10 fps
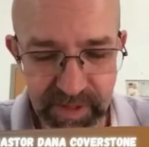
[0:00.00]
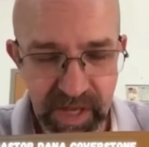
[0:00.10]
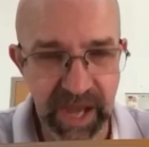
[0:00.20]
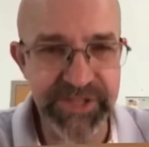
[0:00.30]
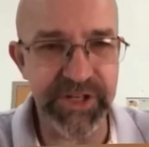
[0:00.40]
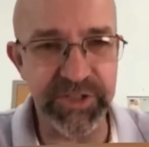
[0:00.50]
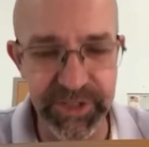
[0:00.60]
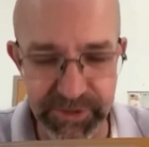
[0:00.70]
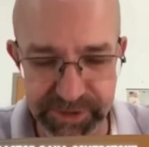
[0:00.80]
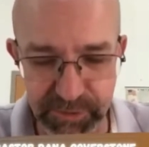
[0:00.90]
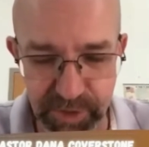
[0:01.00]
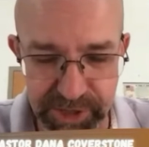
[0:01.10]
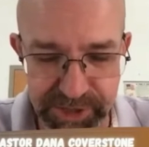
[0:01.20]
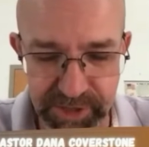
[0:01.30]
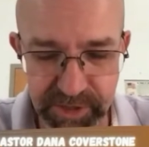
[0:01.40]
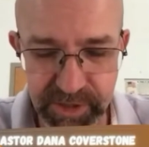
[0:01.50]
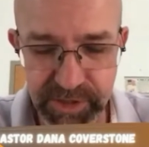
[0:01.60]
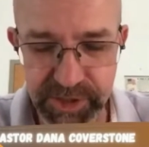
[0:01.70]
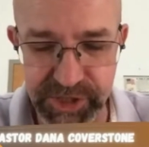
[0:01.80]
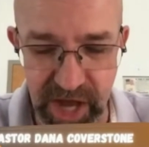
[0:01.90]
I saw leaders in Russia,
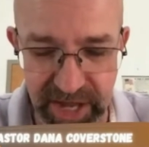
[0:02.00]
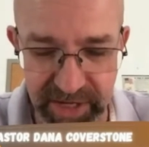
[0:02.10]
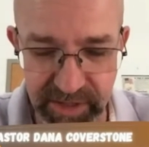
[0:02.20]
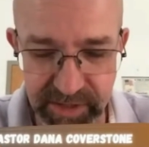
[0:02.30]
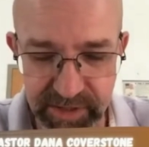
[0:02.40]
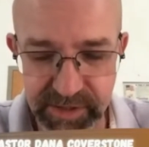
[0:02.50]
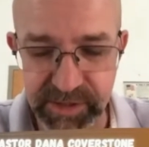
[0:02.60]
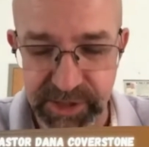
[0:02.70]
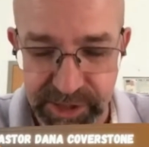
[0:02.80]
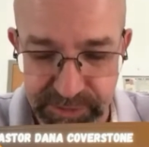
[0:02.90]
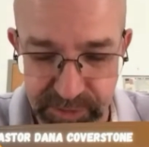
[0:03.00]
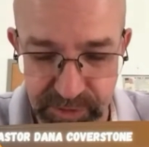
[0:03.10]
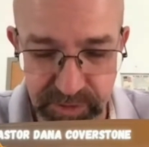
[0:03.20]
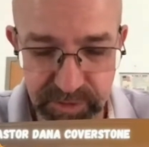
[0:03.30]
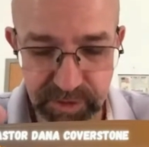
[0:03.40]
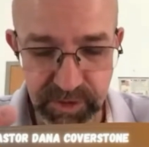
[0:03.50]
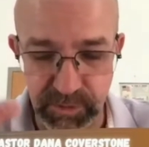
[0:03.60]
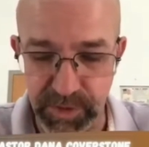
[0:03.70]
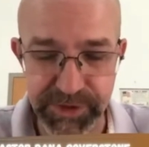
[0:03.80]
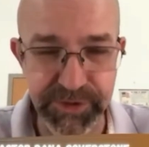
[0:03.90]
China, Israel,
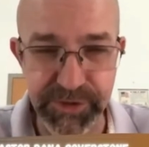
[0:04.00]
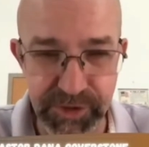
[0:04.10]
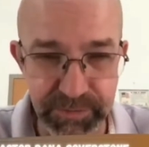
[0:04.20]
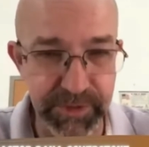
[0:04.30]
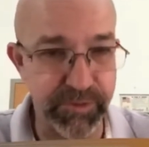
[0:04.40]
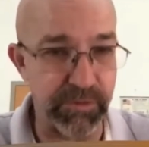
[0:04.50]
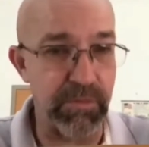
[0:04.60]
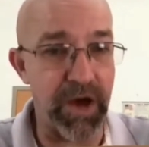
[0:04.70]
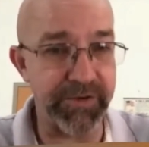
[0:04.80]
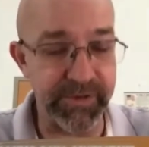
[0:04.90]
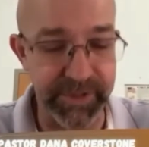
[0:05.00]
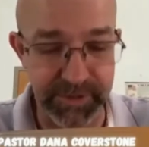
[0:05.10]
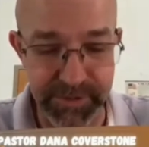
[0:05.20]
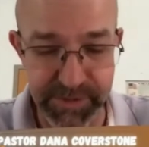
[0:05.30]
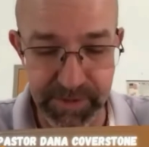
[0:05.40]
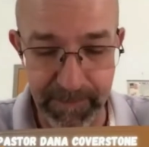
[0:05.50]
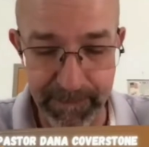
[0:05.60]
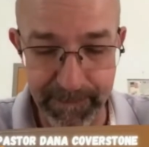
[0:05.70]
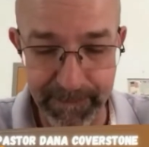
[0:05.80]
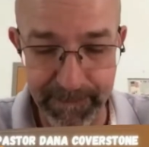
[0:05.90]
Western Europe, these were modern leaders,
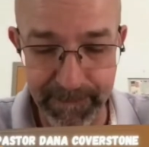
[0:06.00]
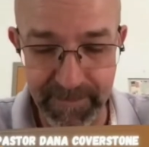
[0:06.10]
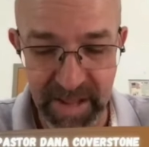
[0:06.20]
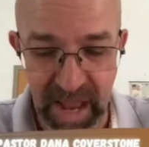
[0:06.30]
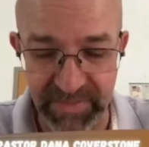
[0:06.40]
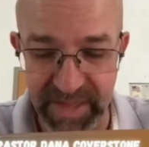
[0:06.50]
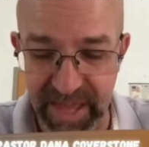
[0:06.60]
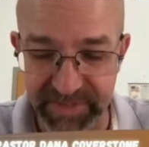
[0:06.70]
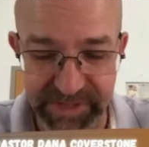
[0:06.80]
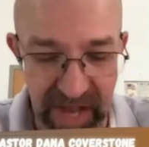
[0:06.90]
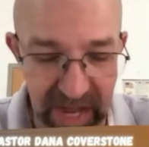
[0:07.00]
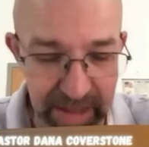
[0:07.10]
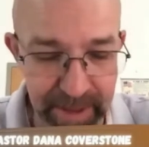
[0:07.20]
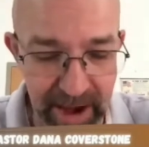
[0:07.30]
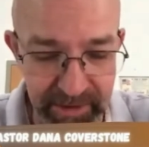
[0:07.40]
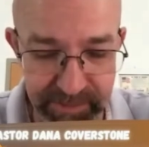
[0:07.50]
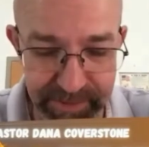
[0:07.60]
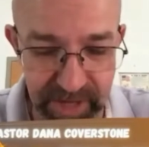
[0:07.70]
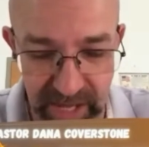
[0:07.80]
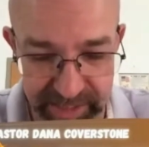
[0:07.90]
and they had these high powered
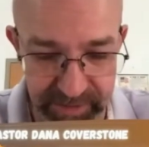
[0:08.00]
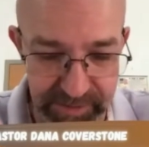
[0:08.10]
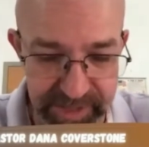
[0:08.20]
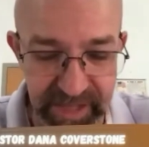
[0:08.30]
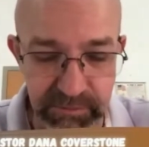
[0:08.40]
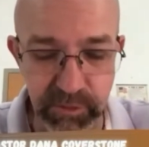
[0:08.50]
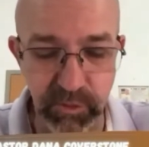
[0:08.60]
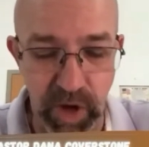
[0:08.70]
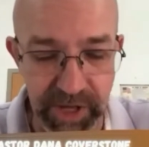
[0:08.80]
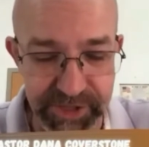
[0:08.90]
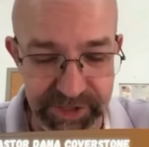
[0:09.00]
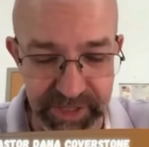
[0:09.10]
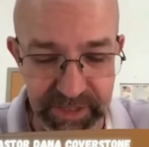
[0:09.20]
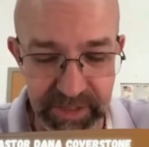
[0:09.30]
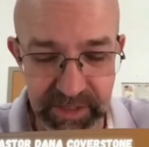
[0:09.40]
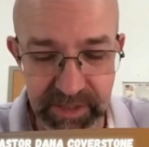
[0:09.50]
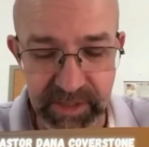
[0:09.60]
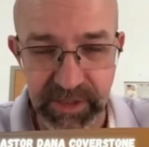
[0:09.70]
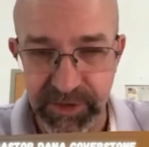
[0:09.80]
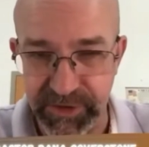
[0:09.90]
binoculars, and they were watching
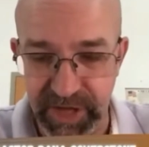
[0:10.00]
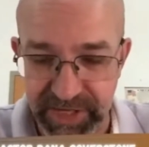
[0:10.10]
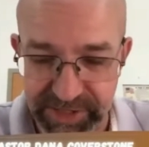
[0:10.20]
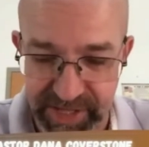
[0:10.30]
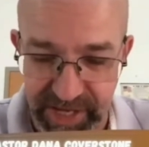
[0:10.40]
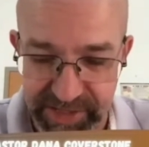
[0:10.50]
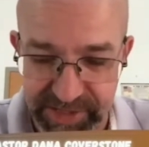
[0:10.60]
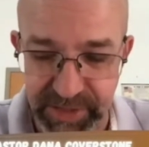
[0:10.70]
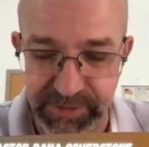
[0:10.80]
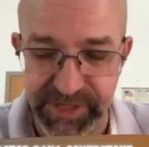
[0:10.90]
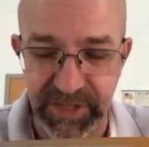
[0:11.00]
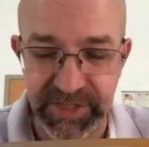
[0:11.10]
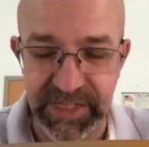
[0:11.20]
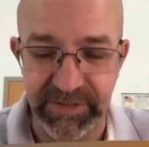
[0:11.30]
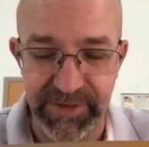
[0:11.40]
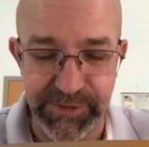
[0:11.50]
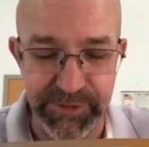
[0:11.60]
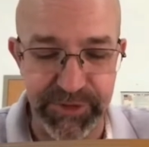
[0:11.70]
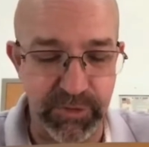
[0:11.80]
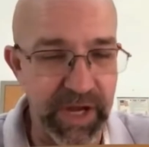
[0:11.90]
the United States, and they were telling
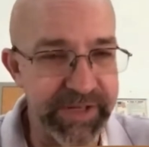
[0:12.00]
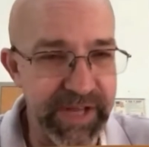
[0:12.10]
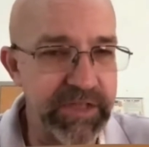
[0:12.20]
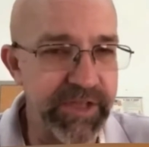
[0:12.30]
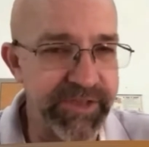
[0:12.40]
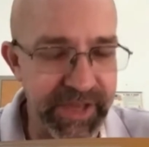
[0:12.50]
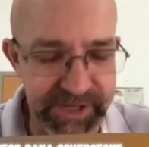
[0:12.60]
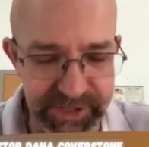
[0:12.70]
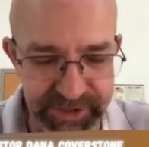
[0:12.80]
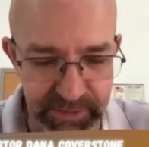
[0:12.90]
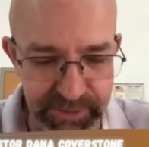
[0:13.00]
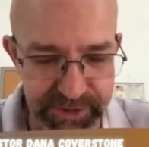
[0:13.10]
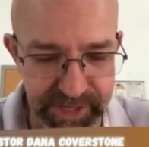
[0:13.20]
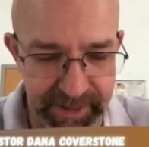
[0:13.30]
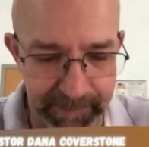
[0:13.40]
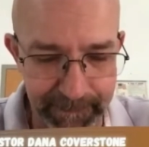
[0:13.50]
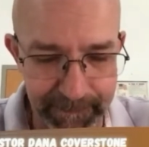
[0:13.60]
individuals to write down the things that they were seeing.